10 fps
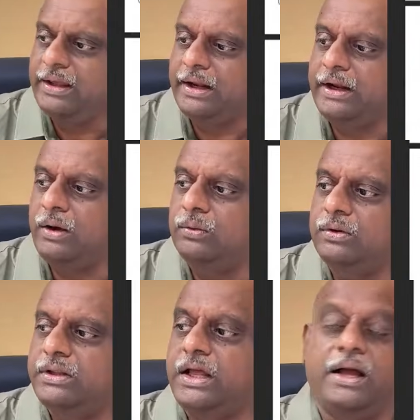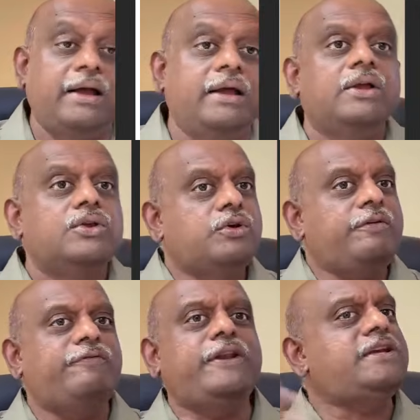Now, so we
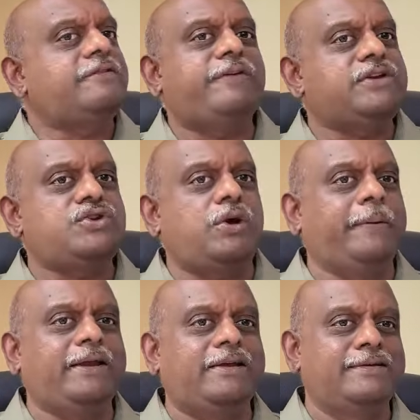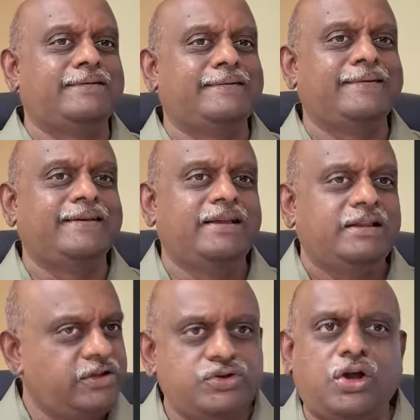finished the first topic.
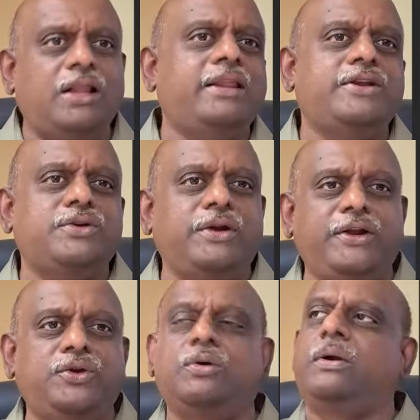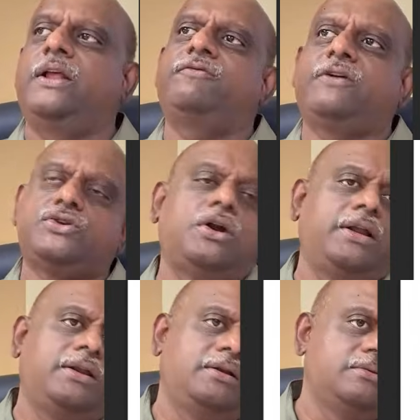This is all that you need to know. What is first
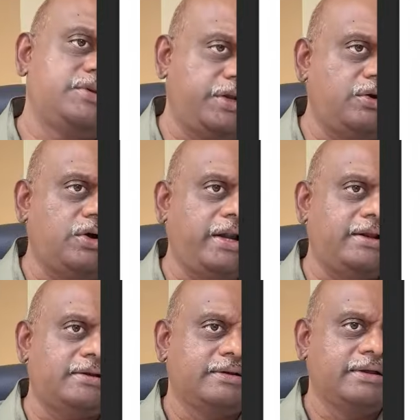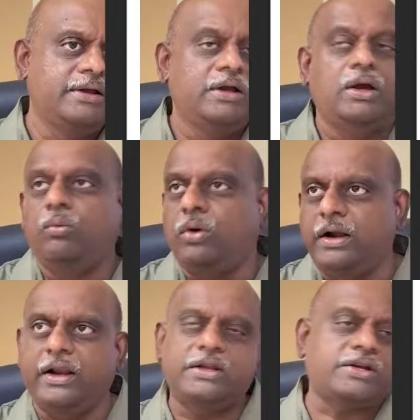order? Zero order. What
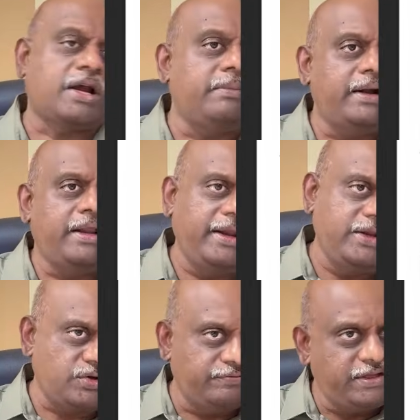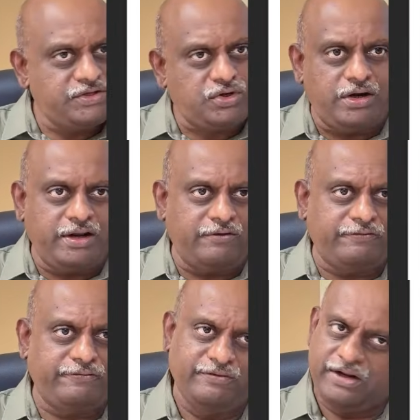drugs come under each of these order
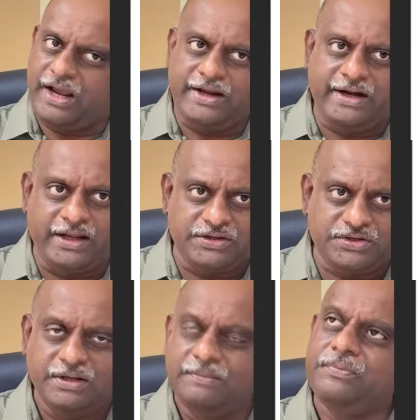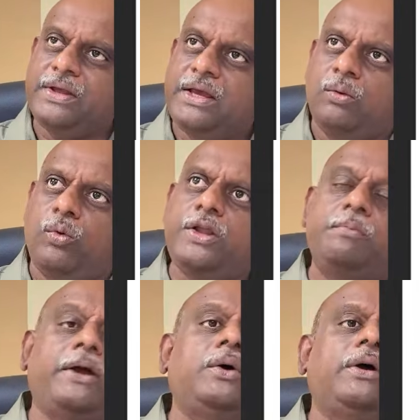of kinetics? What is
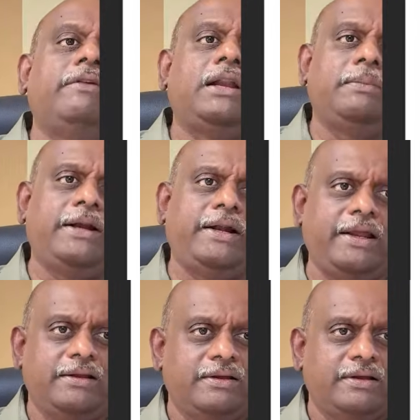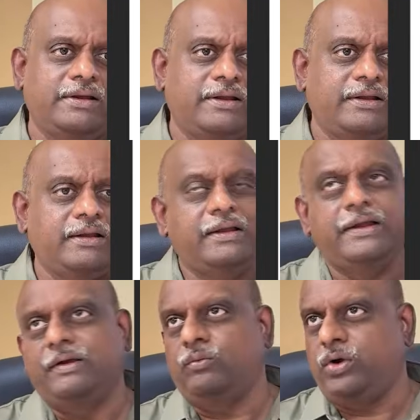bioavailability?
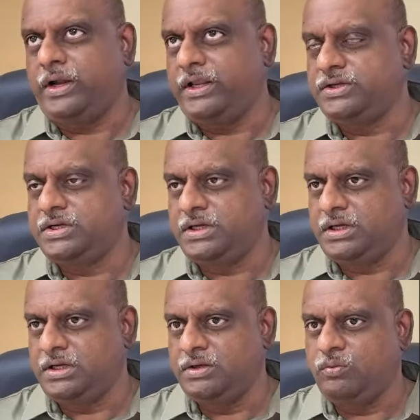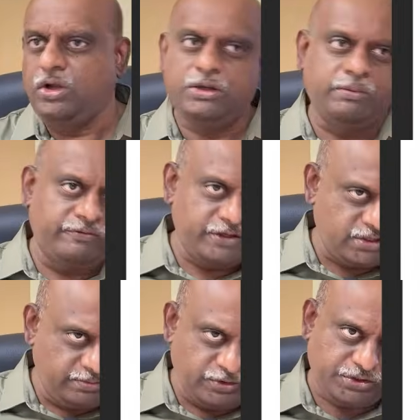What is volume of
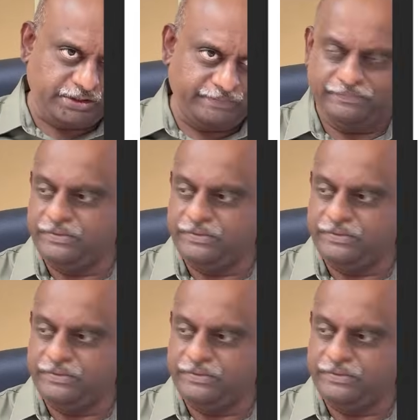distribution?